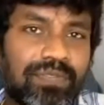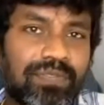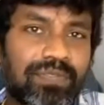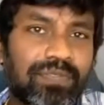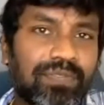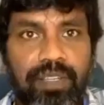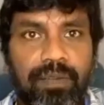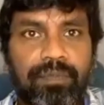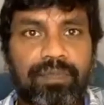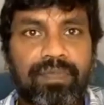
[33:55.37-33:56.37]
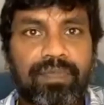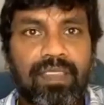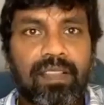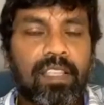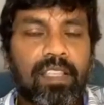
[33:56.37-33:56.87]
is not
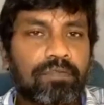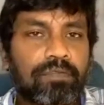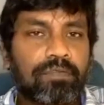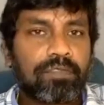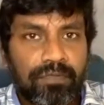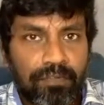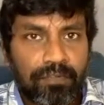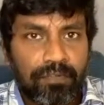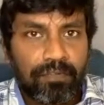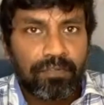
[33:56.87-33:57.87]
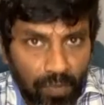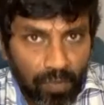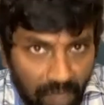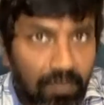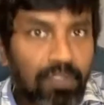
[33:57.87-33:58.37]
entertained in what you're doing.
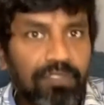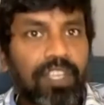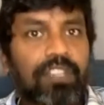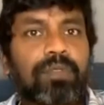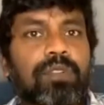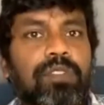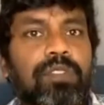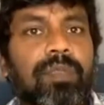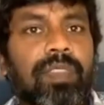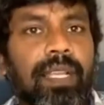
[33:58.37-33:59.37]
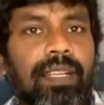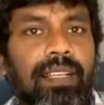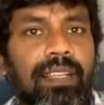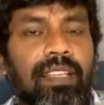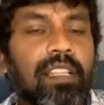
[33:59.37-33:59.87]
If you
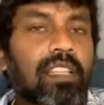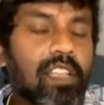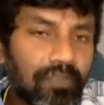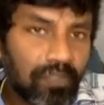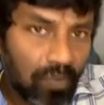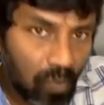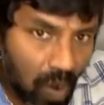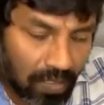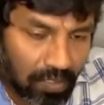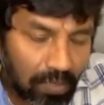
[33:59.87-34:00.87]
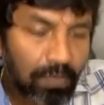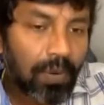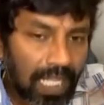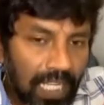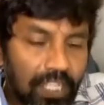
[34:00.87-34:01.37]
want to be faithful to something,
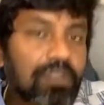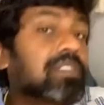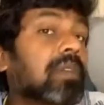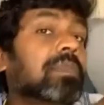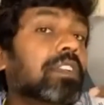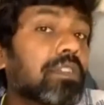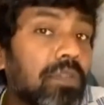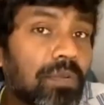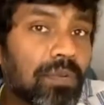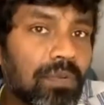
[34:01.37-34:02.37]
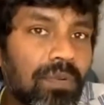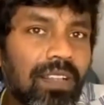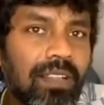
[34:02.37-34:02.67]
if you want to break into